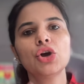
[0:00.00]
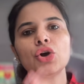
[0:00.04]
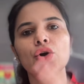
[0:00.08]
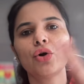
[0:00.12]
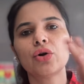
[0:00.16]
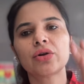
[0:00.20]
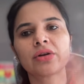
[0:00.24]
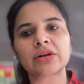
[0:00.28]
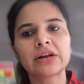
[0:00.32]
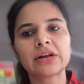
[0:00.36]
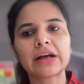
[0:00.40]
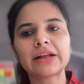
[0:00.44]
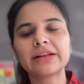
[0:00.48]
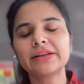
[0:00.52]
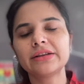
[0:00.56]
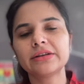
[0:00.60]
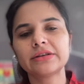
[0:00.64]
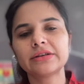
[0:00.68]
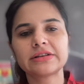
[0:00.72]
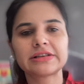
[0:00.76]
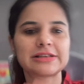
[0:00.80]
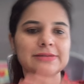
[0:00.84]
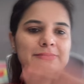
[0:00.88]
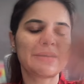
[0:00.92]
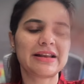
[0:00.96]
or an
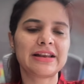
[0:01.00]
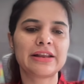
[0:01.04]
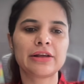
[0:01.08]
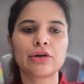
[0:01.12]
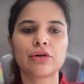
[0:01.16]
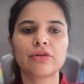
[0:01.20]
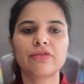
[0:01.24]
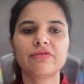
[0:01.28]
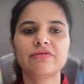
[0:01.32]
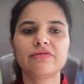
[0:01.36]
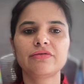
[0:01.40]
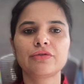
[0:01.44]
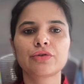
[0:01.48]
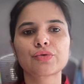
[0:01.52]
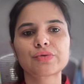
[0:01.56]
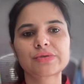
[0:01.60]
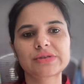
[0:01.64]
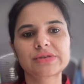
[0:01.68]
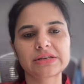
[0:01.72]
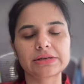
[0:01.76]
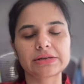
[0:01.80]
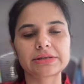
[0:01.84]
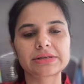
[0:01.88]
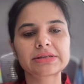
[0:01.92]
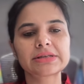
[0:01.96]
onion is smelling of
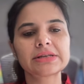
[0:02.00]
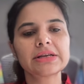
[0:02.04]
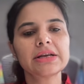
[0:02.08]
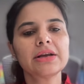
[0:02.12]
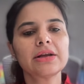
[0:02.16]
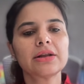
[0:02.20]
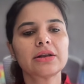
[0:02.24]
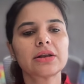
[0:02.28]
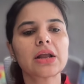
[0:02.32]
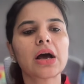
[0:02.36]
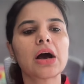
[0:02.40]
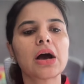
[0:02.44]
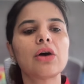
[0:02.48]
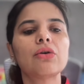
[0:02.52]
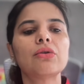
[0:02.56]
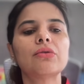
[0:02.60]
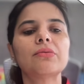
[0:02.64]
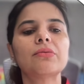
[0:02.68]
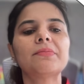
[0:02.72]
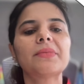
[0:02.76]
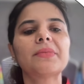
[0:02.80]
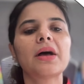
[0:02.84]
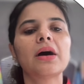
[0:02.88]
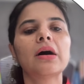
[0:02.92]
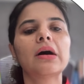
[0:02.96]
roses.
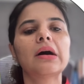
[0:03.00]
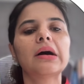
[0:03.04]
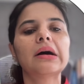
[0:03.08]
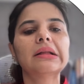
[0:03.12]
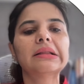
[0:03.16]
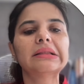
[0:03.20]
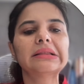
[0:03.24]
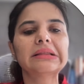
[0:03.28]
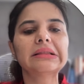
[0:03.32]
Now,